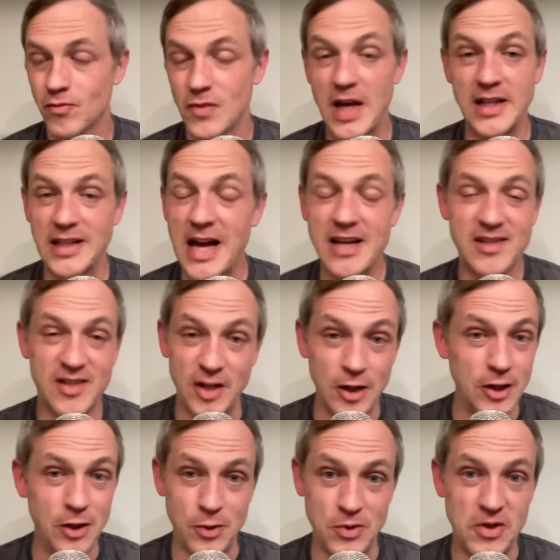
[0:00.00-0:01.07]
that last
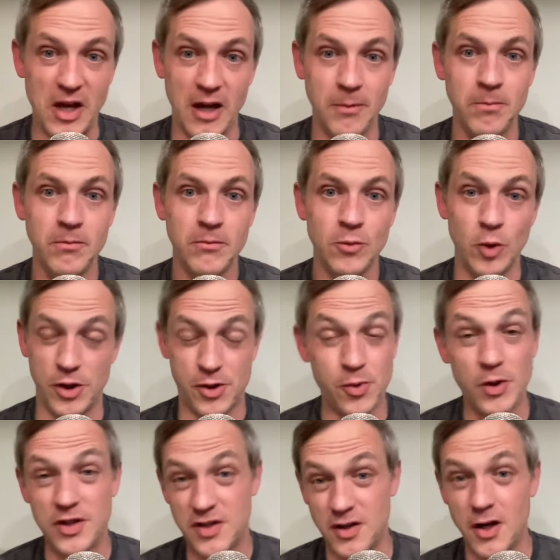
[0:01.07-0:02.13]
Syracuse game, which
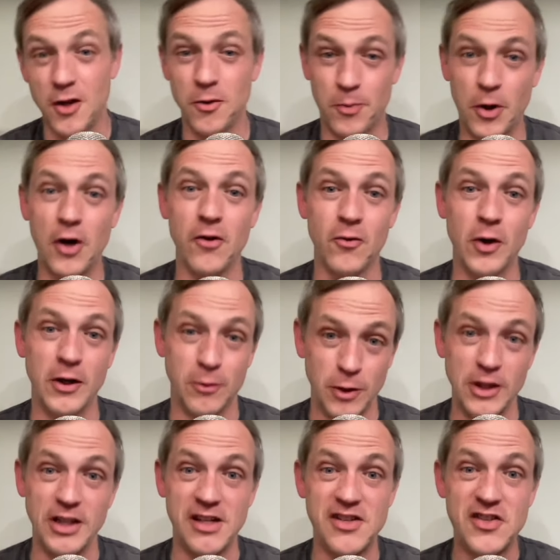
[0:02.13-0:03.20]
was another part of what
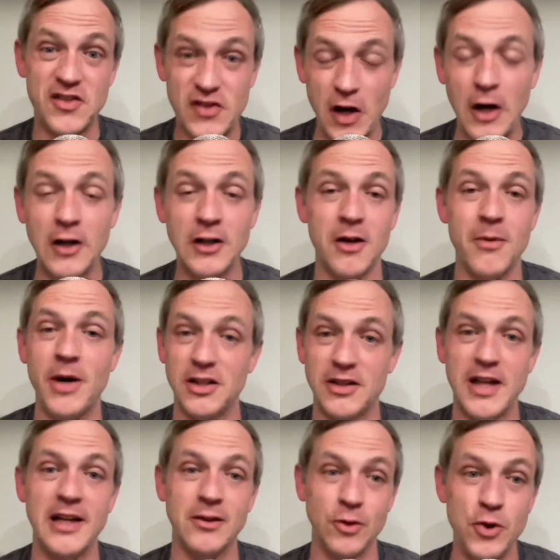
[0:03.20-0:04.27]
really stung about
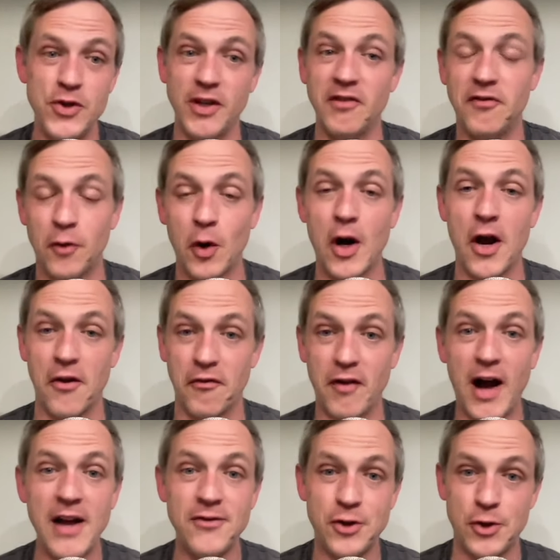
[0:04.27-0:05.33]
that losing four out of
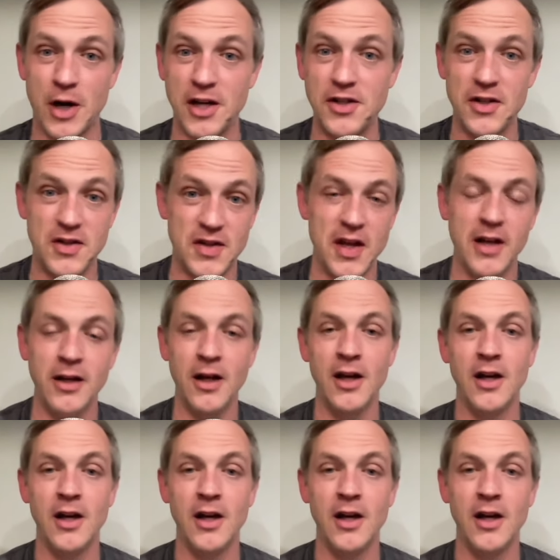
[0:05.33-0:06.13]
five stretch, is that